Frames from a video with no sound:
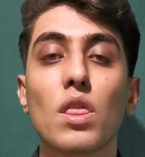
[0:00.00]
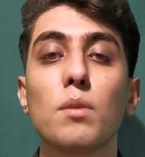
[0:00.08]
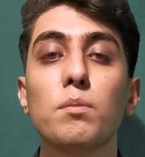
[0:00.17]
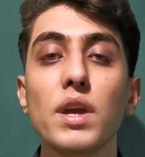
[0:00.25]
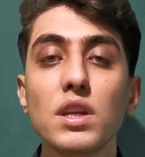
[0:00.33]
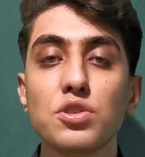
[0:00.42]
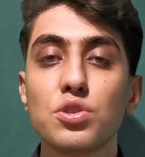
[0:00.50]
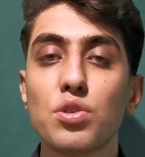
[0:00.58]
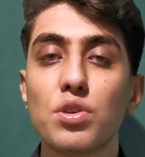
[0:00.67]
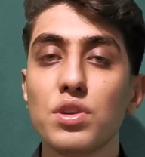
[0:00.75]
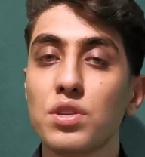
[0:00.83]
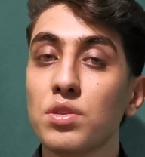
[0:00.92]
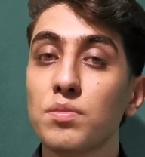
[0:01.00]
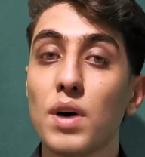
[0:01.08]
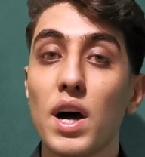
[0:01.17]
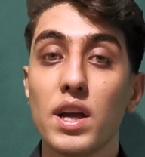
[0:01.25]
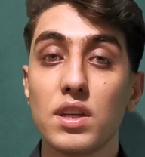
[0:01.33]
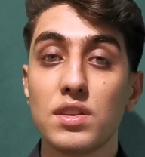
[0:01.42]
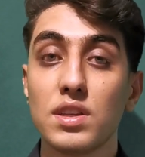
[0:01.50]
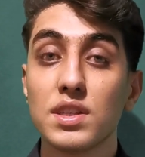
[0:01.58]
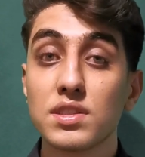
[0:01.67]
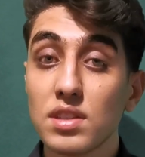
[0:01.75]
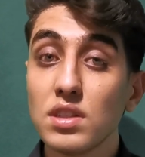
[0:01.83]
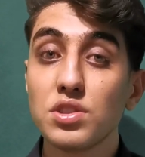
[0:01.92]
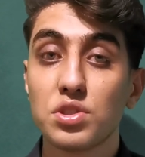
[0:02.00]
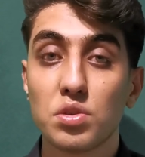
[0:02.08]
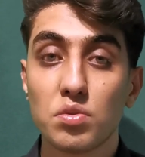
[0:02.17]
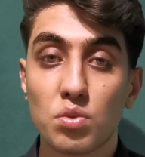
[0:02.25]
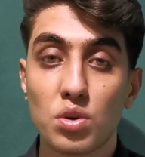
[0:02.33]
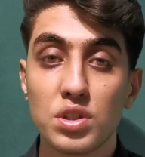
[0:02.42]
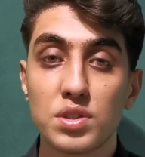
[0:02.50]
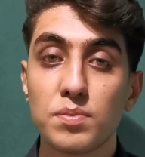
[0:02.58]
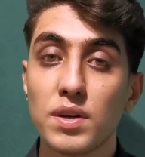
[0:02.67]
make sure you buy the essential words.